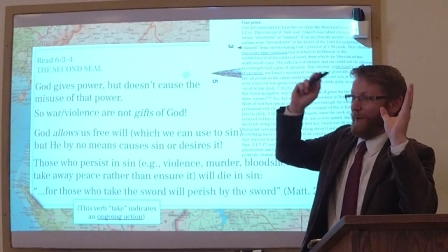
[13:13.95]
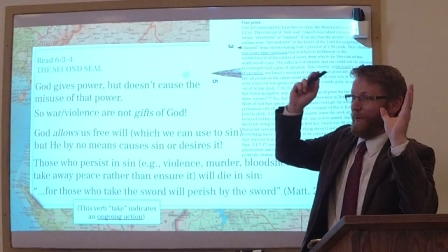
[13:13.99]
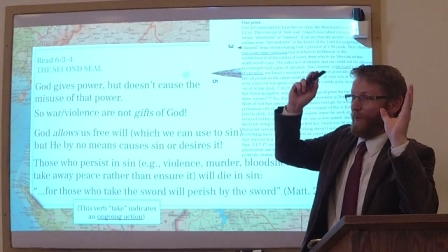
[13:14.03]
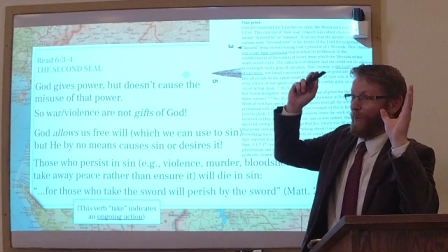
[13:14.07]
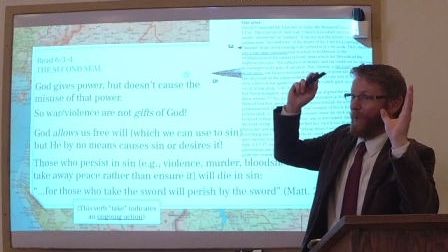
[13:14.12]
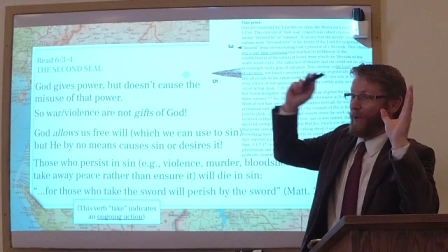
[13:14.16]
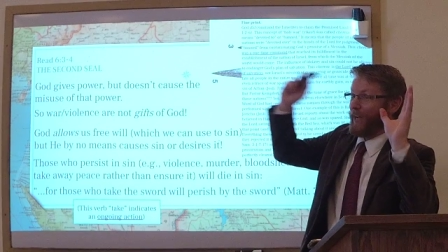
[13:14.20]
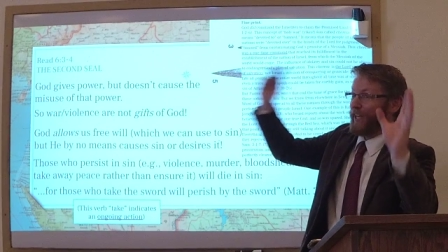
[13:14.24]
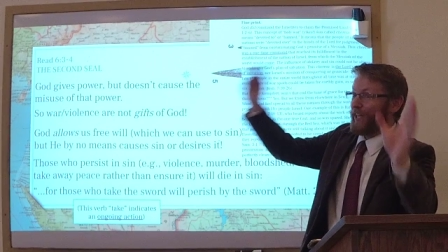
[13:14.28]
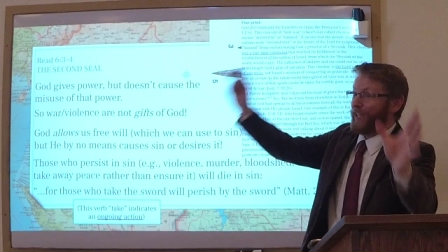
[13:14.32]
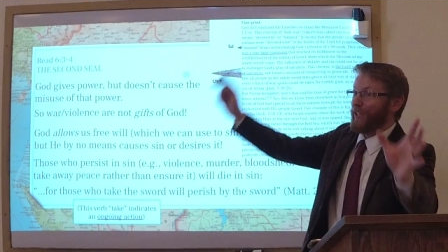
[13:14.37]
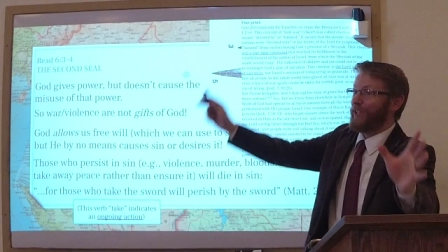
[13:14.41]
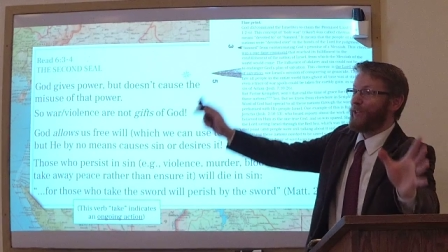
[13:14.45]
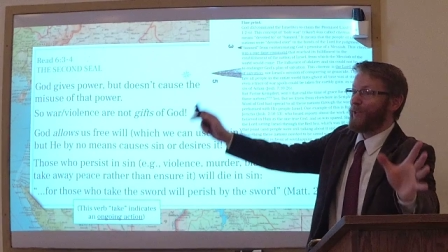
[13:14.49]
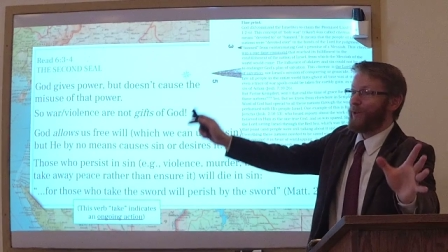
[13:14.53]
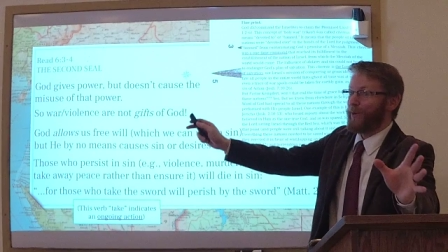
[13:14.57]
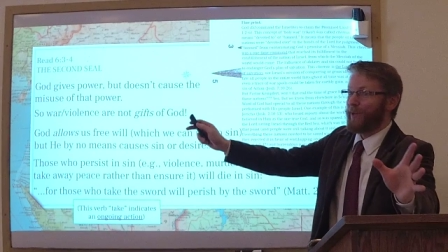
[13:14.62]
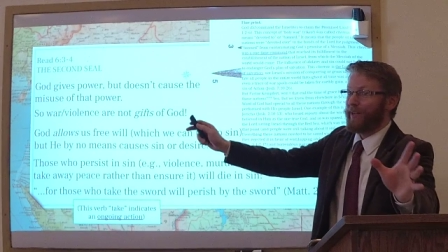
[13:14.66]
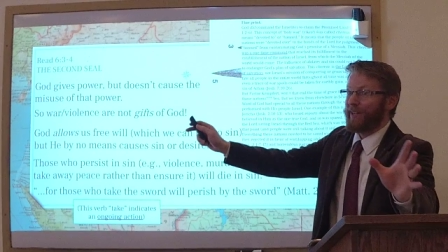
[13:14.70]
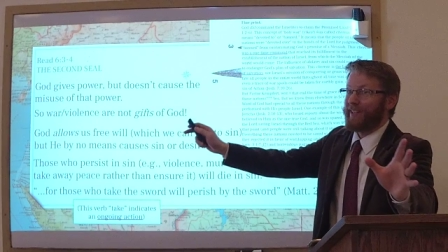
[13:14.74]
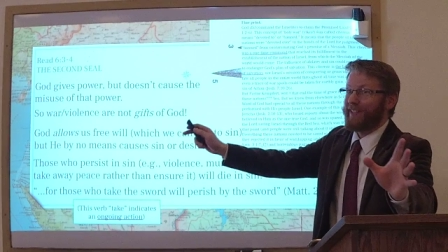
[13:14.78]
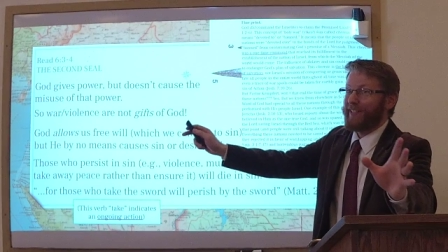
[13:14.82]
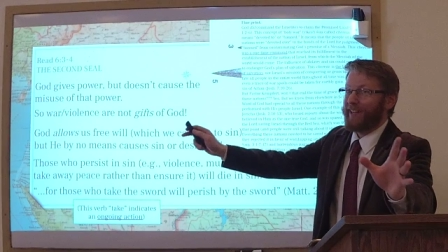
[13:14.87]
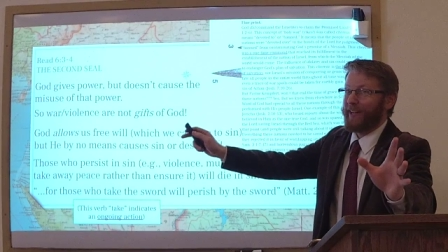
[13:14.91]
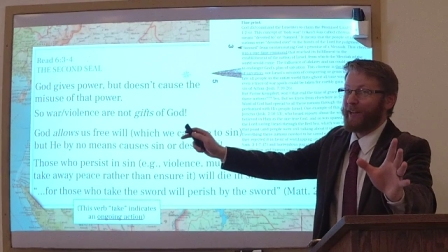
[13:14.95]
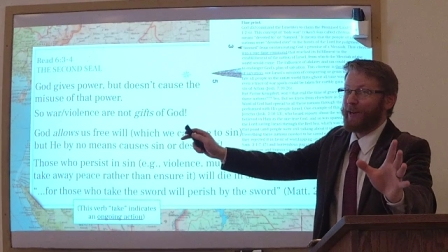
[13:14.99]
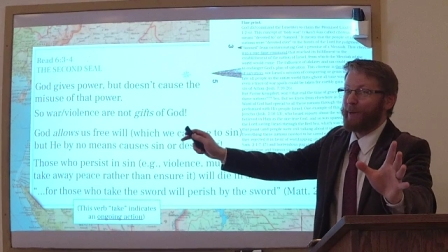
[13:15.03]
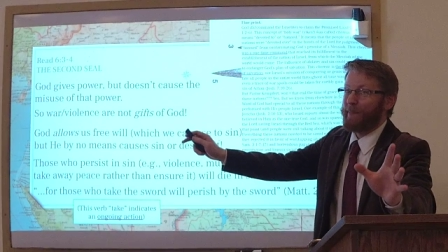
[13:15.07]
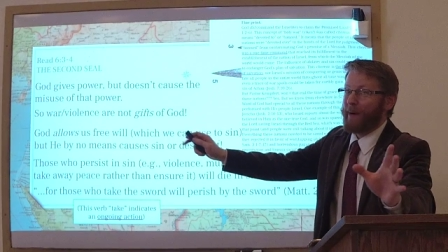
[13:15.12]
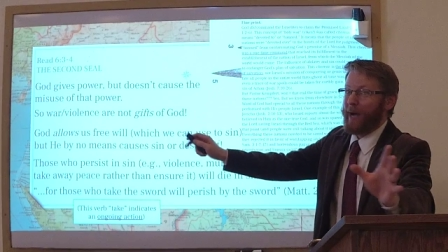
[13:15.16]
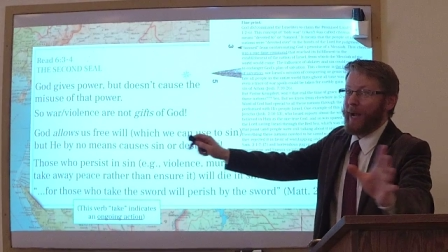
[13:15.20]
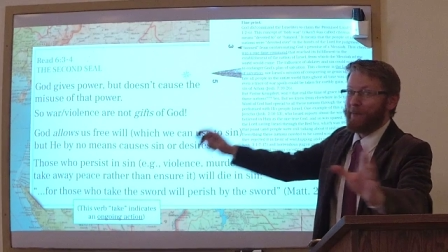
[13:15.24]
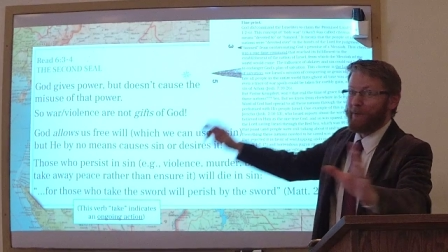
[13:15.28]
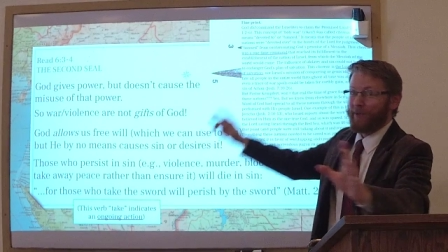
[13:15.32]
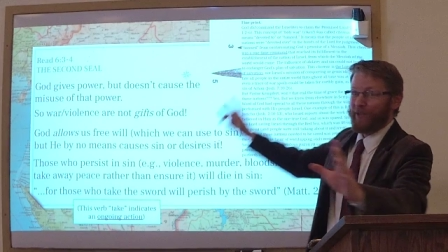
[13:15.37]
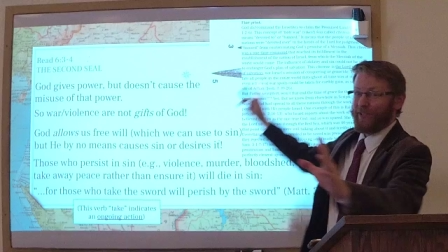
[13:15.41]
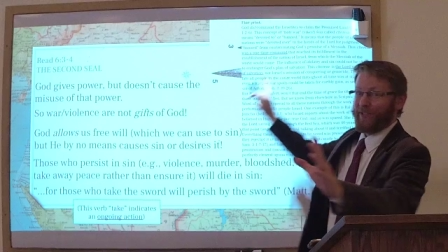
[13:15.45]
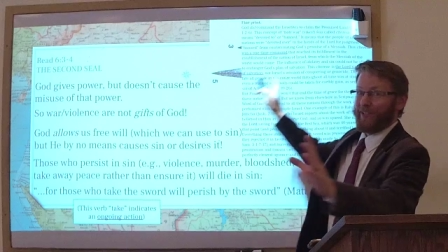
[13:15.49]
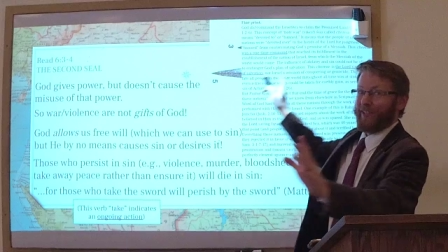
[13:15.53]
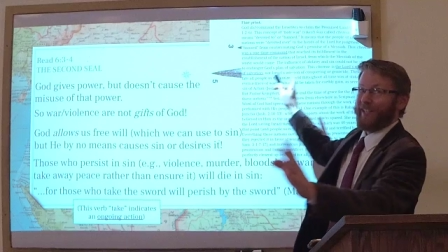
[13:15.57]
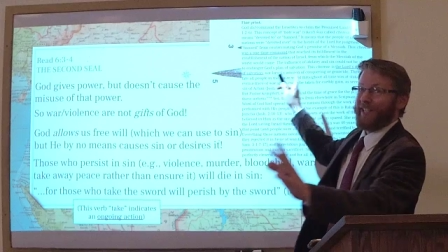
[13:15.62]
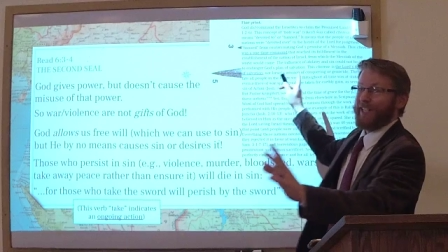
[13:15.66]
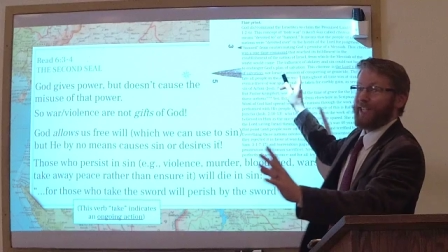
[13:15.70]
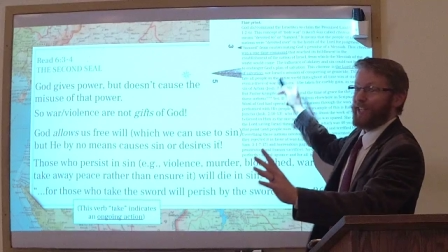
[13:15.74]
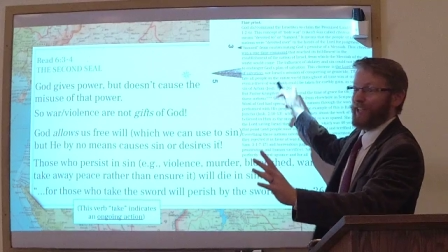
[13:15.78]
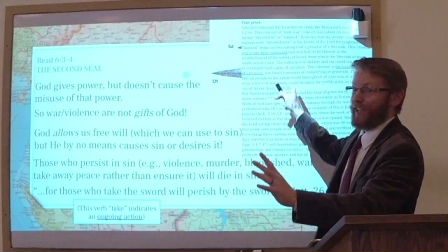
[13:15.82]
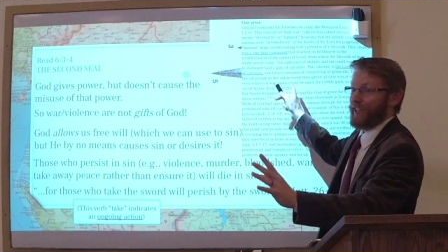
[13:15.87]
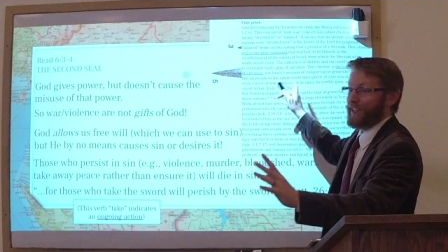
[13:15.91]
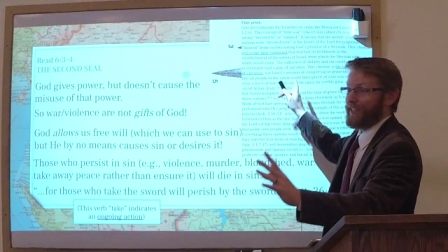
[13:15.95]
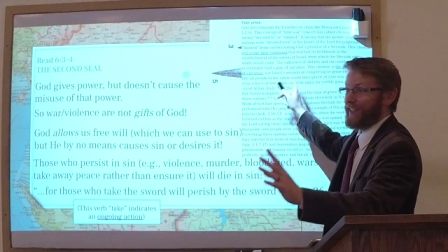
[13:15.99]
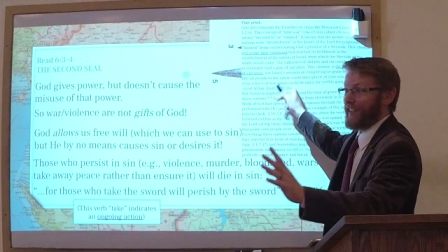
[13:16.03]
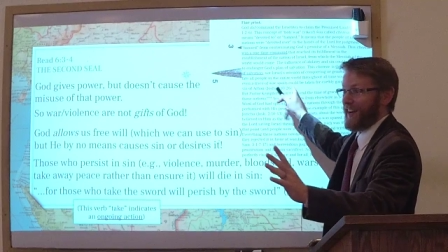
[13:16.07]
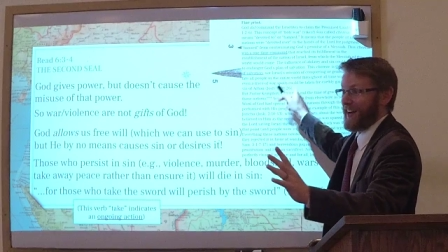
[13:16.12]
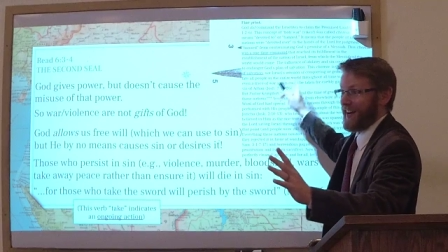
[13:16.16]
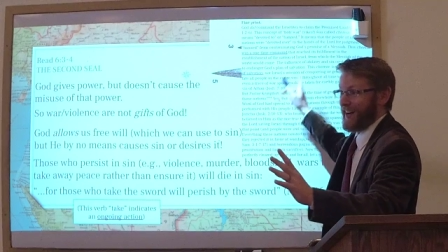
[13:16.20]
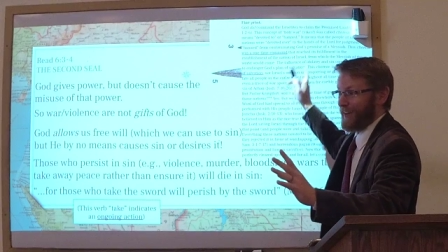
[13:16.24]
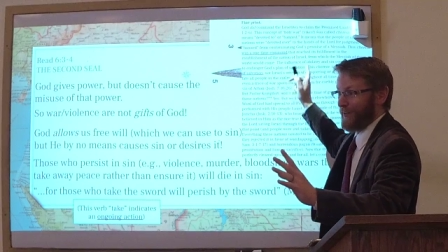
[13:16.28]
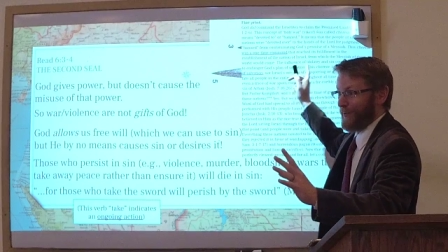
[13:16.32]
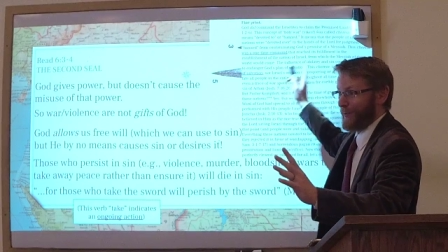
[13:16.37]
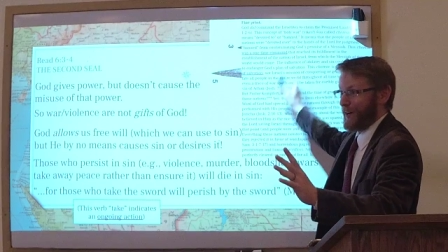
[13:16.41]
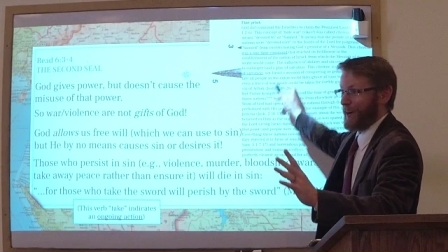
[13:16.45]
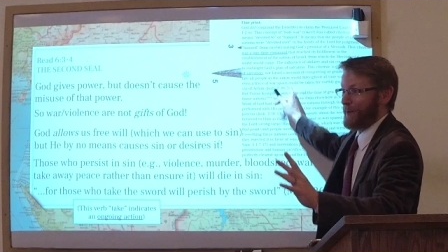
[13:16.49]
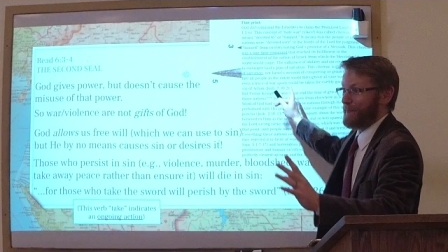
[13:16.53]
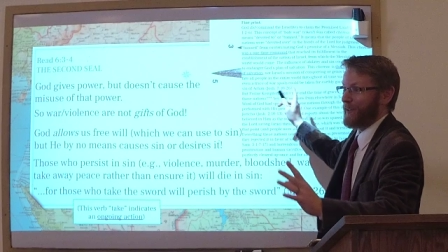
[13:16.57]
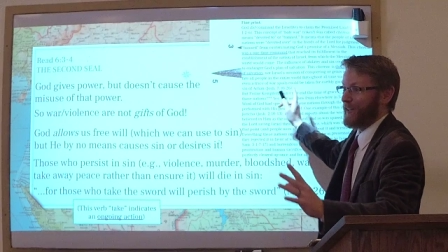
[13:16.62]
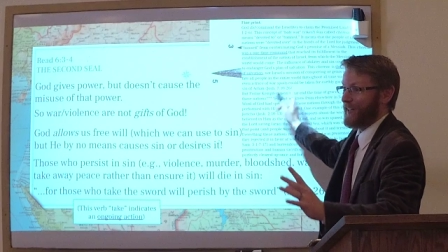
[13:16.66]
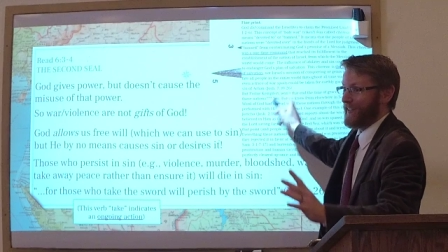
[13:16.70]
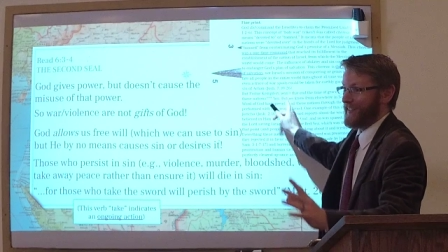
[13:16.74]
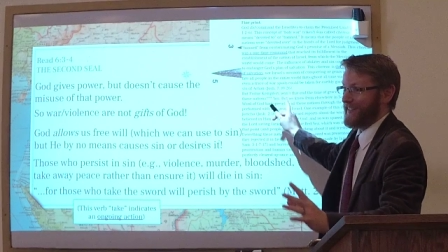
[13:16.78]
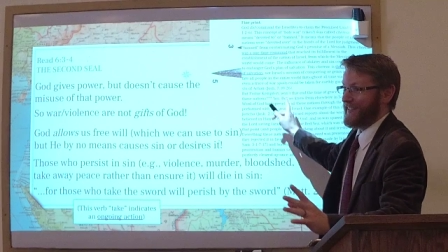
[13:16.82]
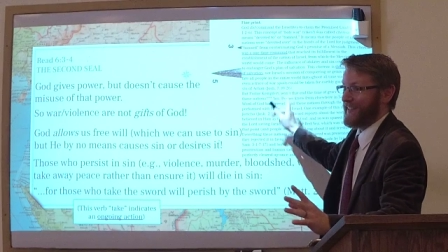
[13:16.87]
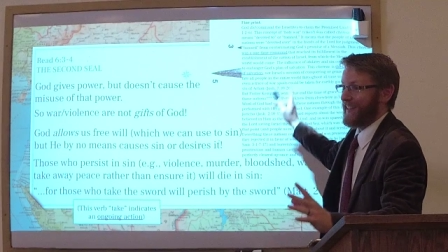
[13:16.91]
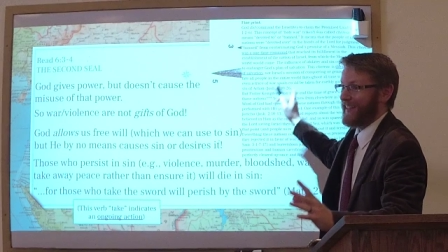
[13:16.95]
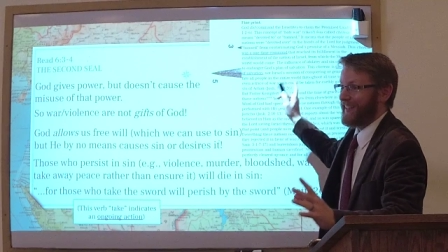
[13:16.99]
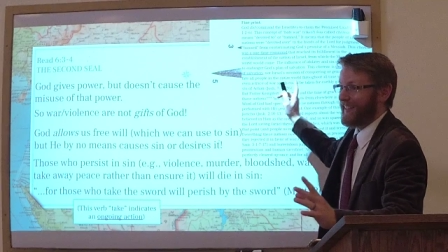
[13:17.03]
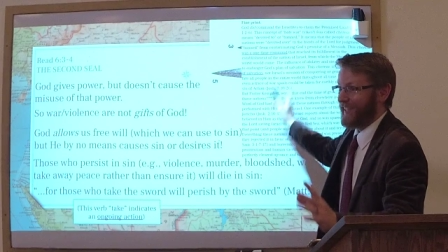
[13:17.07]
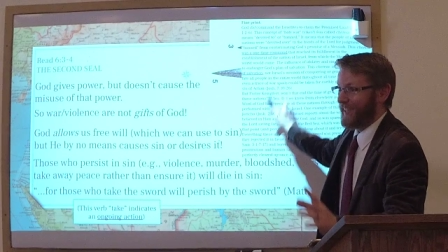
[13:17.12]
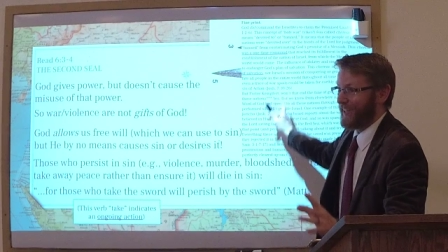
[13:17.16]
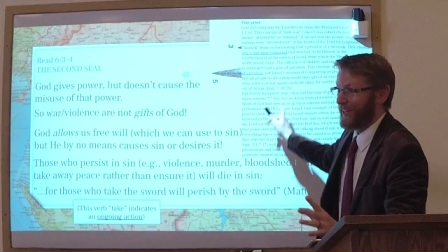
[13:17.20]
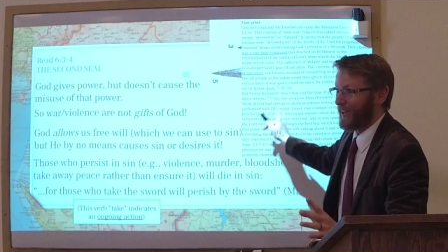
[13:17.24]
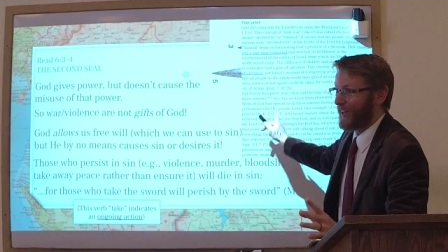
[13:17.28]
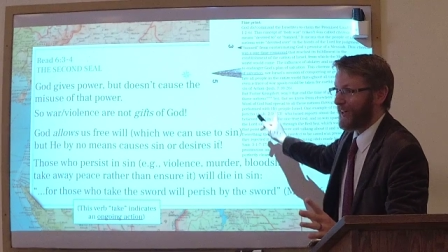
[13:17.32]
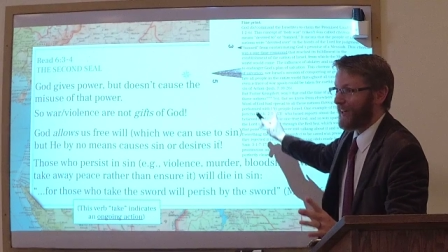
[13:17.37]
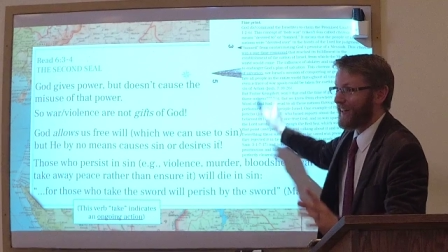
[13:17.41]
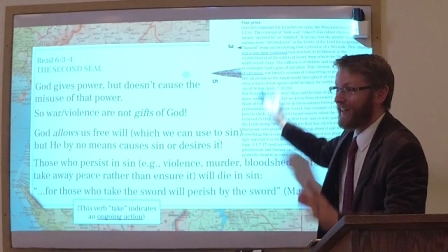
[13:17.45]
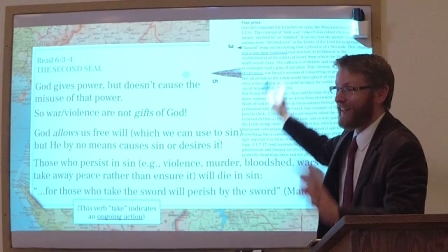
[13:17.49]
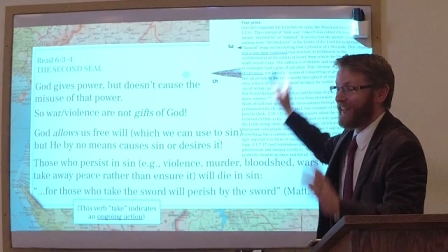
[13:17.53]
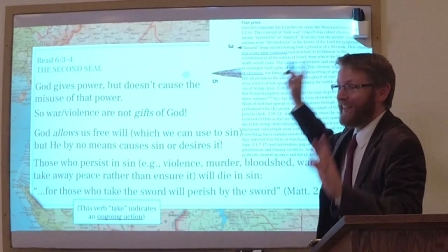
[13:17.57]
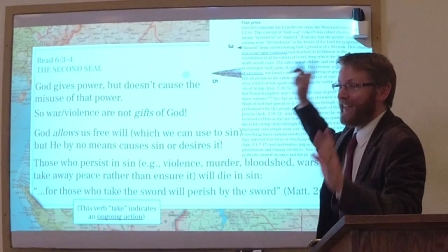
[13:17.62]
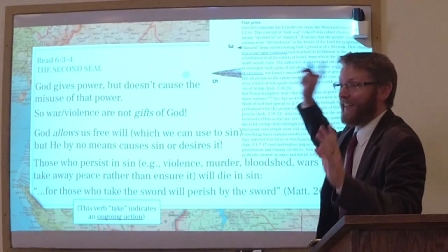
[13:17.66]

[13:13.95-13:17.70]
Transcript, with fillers: We could do an entire Bible study just on what I'm going to say here.